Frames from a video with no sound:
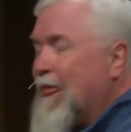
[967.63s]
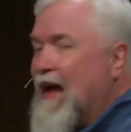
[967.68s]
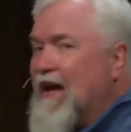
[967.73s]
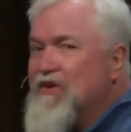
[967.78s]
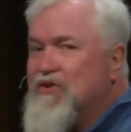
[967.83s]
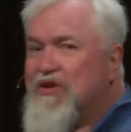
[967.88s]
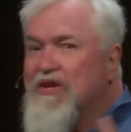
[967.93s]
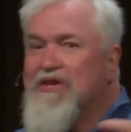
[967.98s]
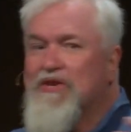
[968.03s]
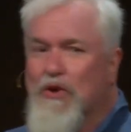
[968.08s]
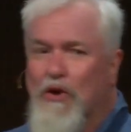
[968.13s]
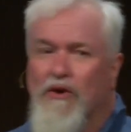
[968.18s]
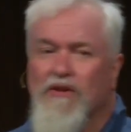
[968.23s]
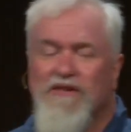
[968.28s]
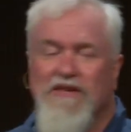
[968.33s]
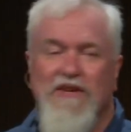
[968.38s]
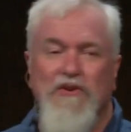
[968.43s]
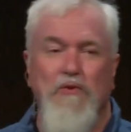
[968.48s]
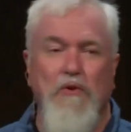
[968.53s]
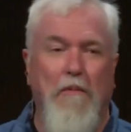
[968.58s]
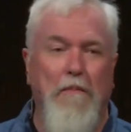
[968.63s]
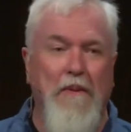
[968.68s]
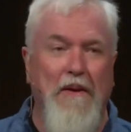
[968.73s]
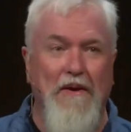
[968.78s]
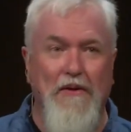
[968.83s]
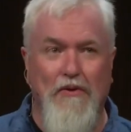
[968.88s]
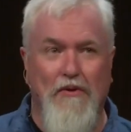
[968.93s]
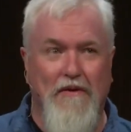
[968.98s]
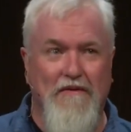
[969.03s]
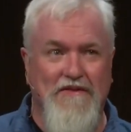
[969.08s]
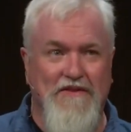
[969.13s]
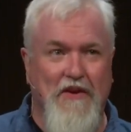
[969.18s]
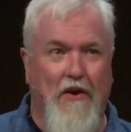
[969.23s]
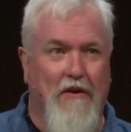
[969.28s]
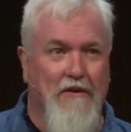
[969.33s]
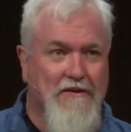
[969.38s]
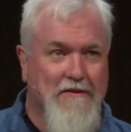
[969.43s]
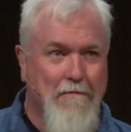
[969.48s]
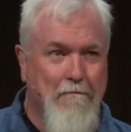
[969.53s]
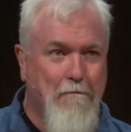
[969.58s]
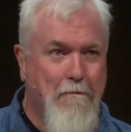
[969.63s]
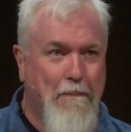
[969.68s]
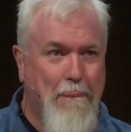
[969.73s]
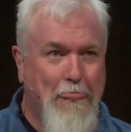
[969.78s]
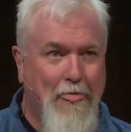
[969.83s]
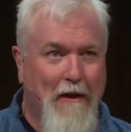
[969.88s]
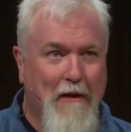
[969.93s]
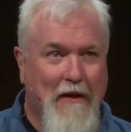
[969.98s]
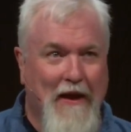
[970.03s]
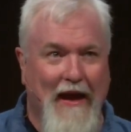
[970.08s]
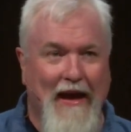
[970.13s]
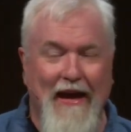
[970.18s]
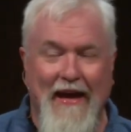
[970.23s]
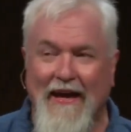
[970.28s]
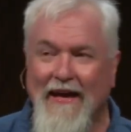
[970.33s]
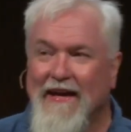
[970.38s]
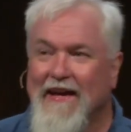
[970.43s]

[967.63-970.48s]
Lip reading: and she turns into a pillar of salt, okay?